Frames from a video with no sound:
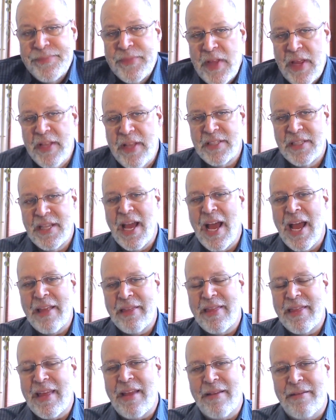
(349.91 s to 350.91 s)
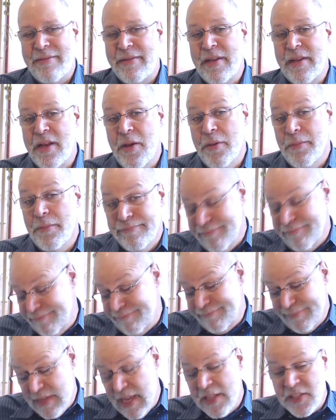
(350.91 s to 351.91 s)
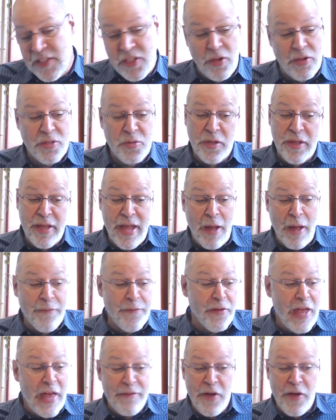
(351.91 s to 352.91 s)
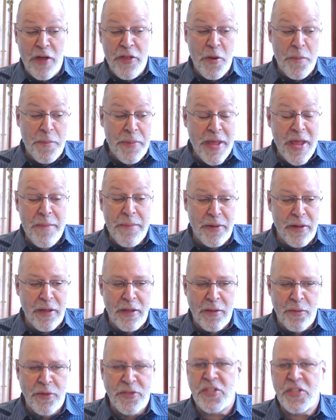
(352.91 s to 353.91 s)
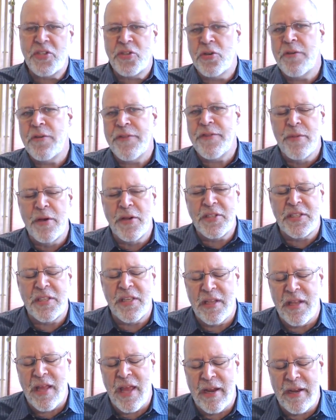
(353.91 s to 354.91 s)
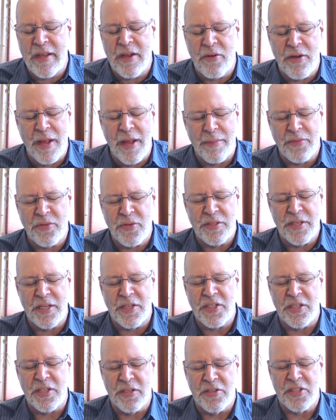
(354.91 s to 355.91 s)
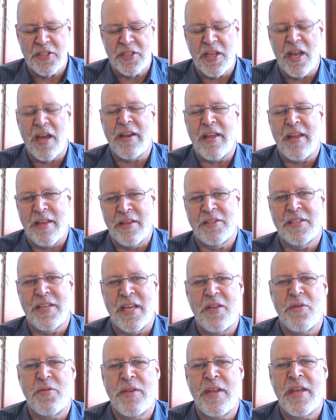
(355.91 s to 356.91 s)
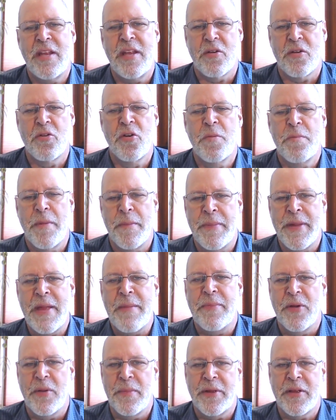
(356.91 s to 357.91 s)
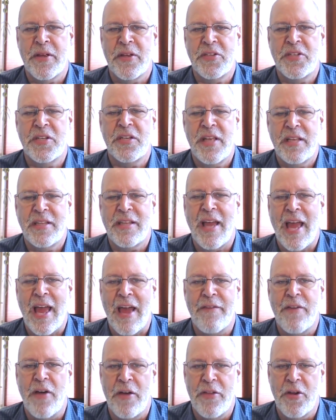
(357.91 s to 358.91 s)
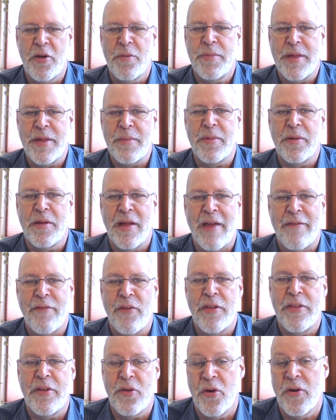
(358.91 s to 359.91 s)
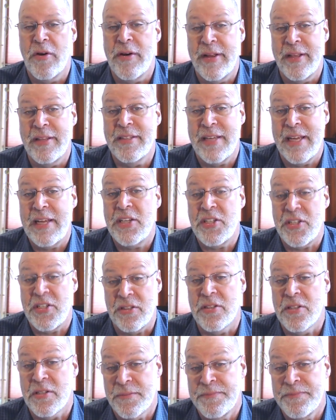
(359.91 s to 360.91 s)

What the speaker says: It's not that, and so it's really helpful to have other people, which is true for most of the Enneagram traditional studies, that you need a group of people because you need to have other people have other orientations.